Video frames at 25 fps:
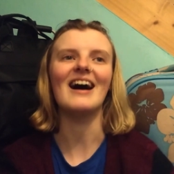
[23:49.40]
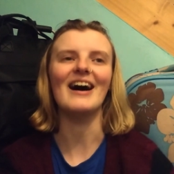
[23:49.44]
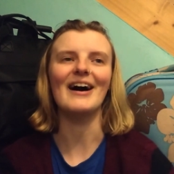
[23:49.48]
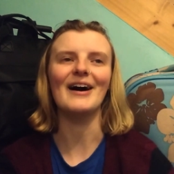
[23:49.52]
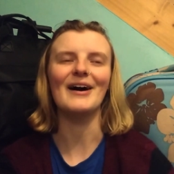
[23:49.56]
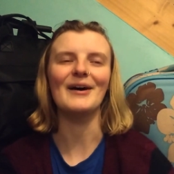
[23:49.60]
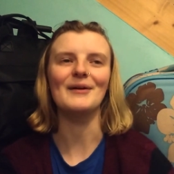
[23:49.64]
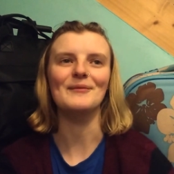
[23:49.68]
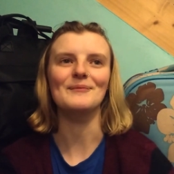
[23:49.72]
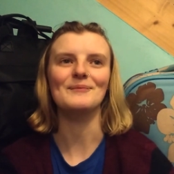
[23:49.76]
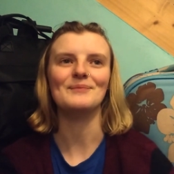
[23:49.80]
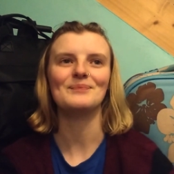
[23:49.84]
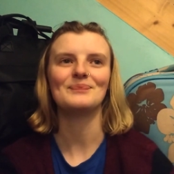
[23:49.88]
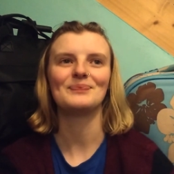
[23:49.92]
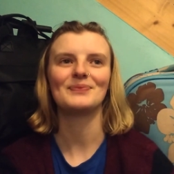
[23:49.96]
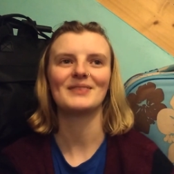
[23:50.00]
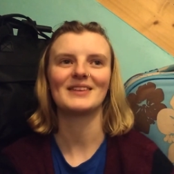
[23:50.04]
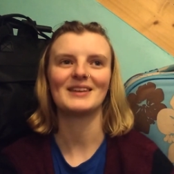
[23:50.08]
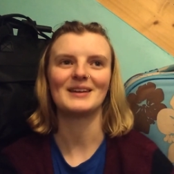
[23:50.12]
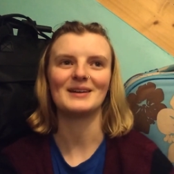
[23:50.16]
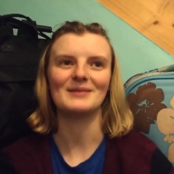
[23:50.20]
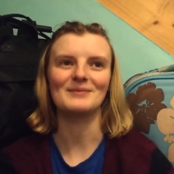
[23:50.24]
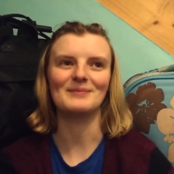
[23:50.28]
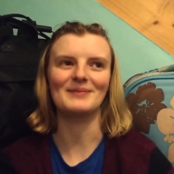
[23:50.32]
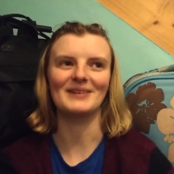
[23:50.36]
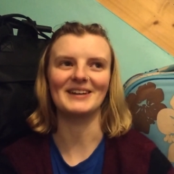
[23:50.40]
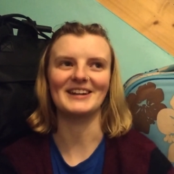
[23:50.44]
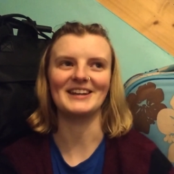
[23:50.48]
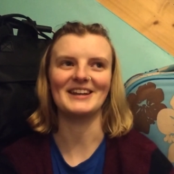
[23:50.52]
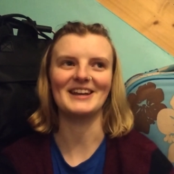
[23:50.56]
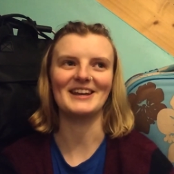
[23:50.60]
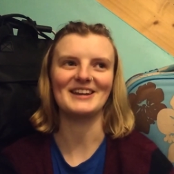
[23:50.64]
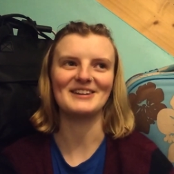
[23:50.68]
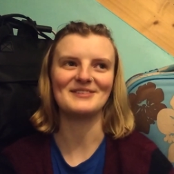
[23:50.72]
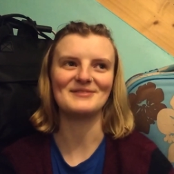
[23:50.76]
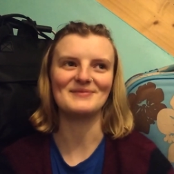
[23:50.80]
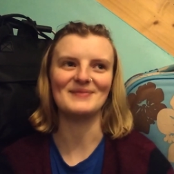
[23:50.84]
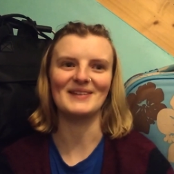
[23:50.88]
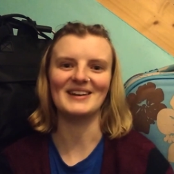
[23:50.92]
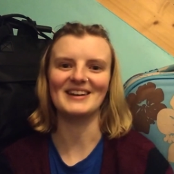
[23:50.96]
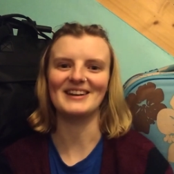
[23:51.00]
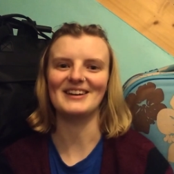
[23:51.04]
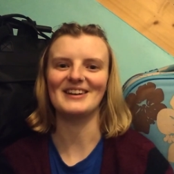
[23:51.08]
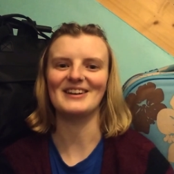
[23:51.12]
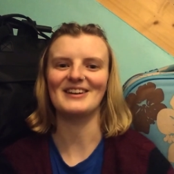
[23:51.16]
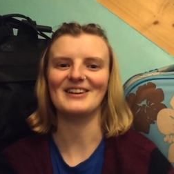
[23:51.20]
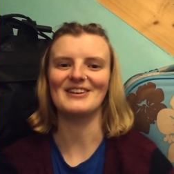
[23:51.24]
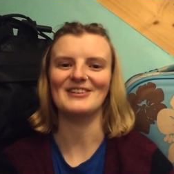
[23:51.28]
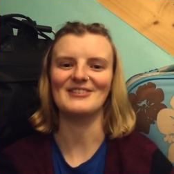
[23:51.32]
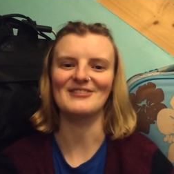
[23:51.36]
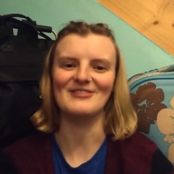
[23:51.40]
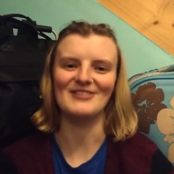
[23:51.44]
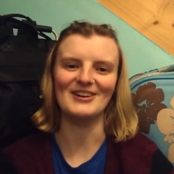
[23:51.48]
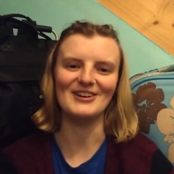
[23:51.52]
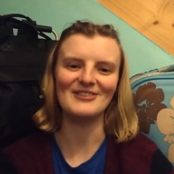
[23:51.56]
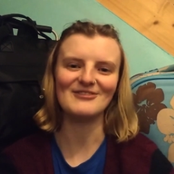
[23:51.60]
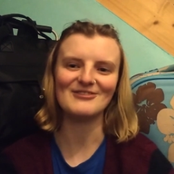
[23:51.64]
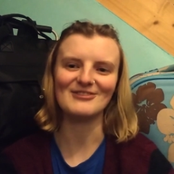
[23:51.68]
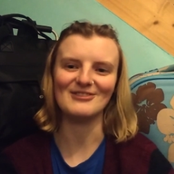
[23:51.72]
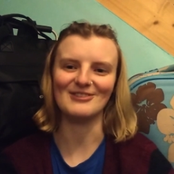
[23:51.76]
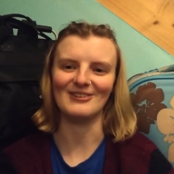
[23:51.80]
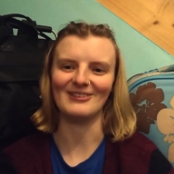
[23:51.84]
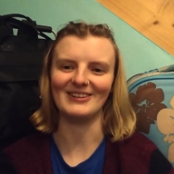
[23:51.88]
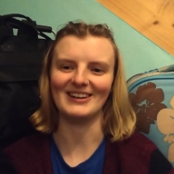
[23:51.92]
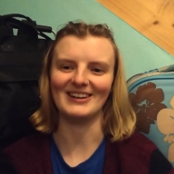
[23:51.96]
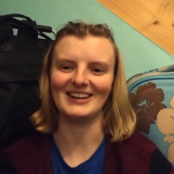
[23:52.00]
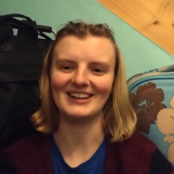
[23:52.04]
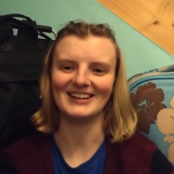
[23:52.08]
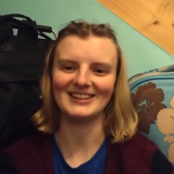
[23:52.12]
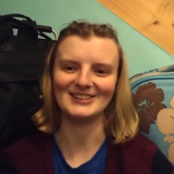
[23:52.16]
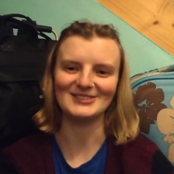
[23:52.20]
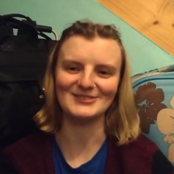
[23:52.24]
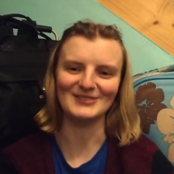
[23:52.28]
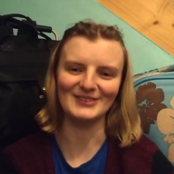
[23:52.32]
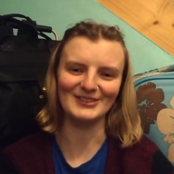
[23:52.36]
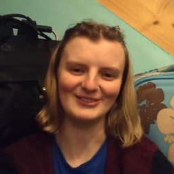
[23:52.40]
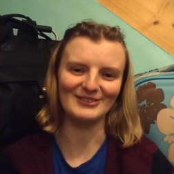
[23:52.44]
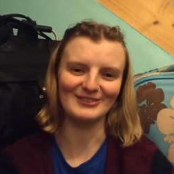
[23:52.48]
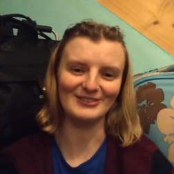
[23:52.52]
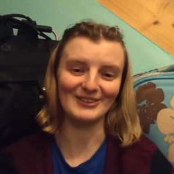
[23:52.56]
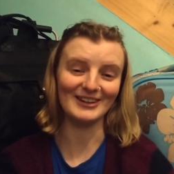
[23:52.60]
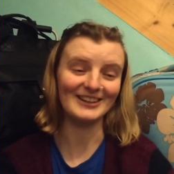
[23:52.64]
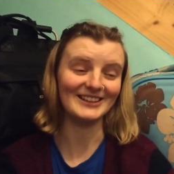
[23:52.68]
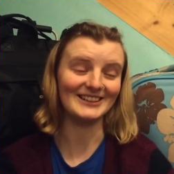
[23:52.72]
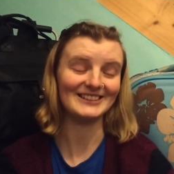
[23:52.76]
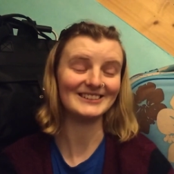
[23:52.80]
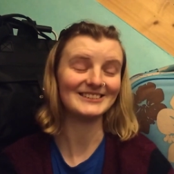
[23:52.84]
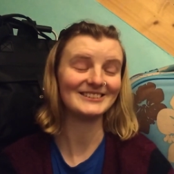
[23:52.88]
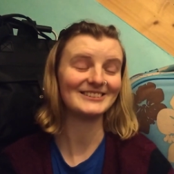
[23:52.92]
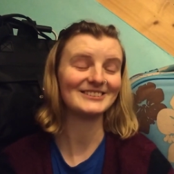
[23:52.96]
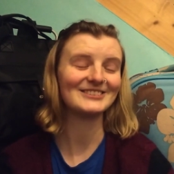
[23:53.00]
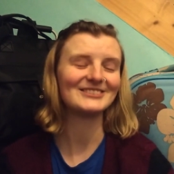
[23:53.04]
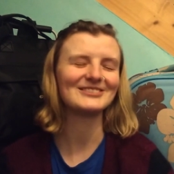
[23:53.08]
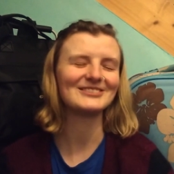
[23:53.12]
Um, but it has been an eventful week. It's been a very